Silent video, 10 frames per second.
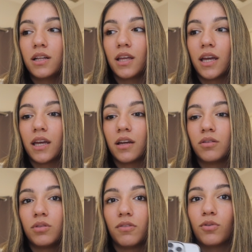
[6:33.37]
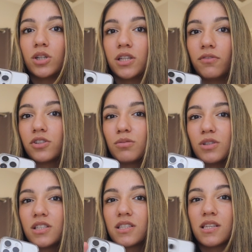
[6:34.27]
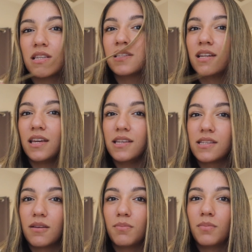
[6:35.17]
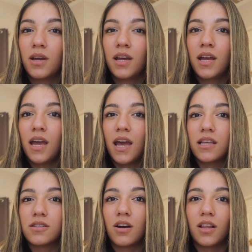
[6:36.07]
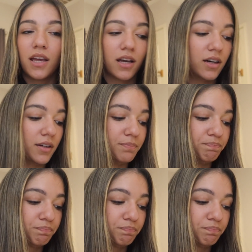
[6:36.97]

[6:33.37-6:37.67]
Like, the 14 for some reason, since it's an eSIM, and it's not like a